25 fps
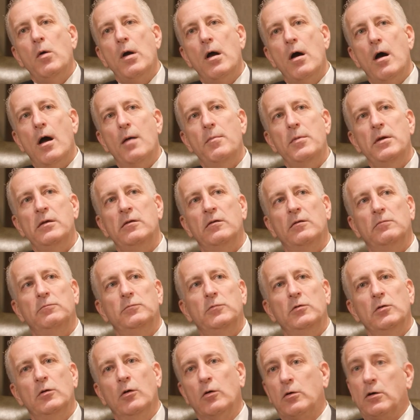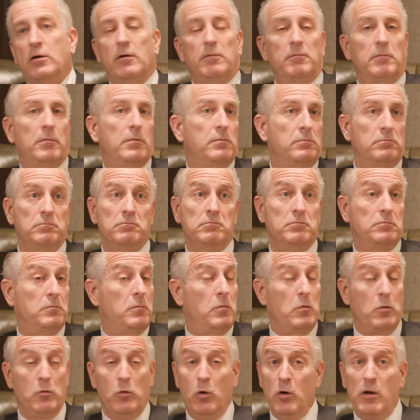Well, I mean, look,
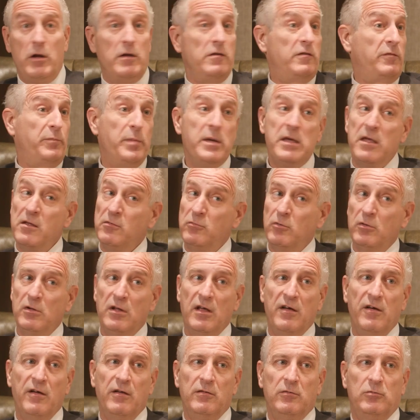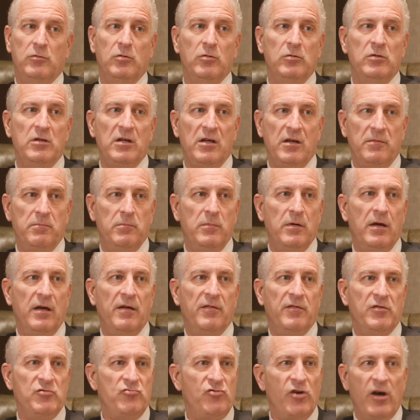Lula is speaking to the
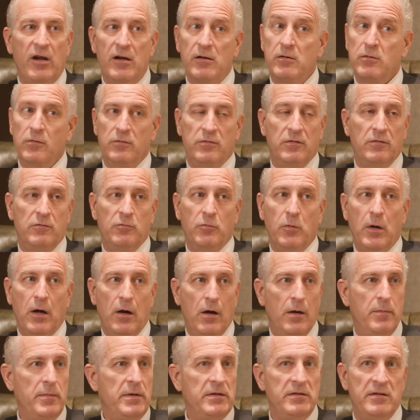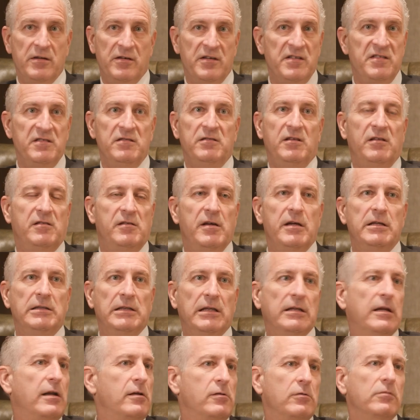evangelicals as well. I mean, there isn't a day
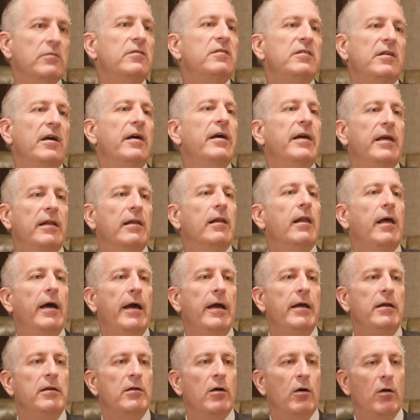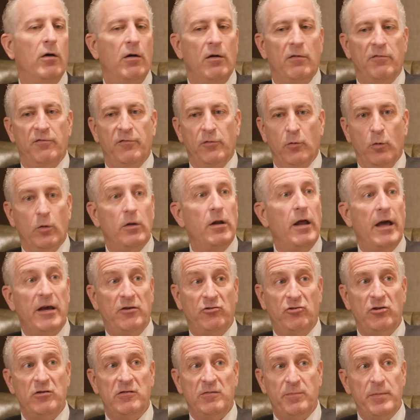that I don't see a headline of Lula
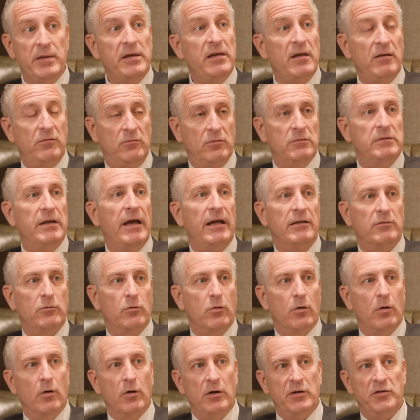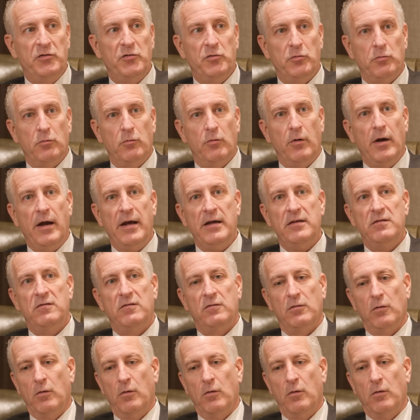actually speaking to that cohort too, right?